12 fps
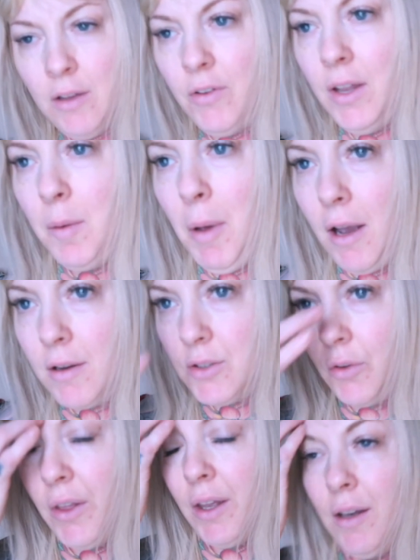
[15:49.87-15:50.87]
fanny pack
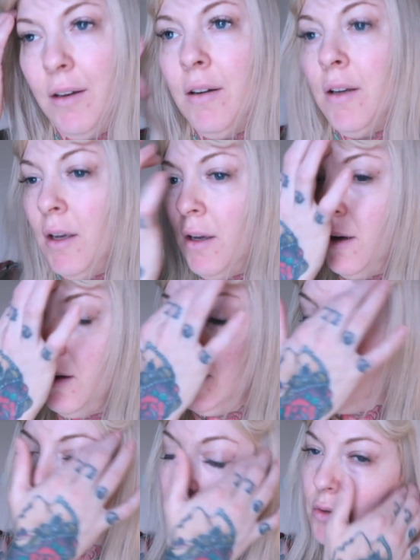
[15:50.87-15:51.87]
so that
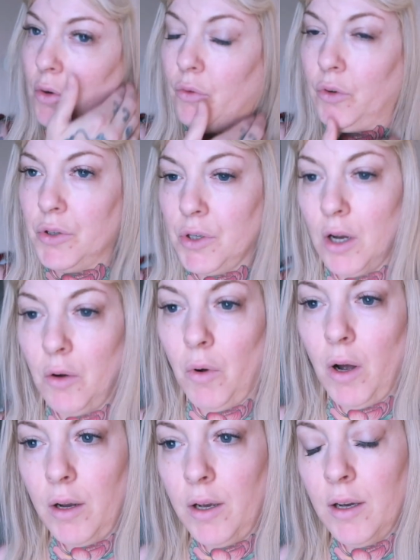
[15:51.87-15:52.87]
if we do go for a dog
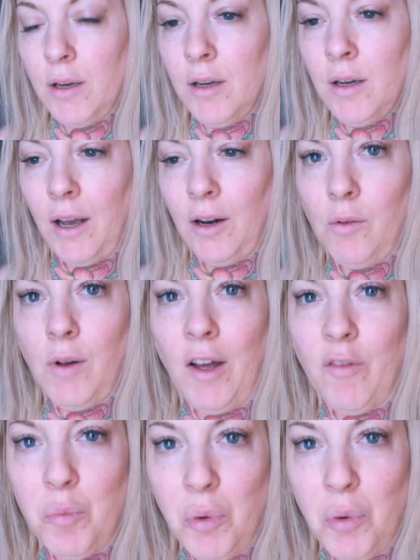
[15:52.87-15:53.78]
walk, I don't have a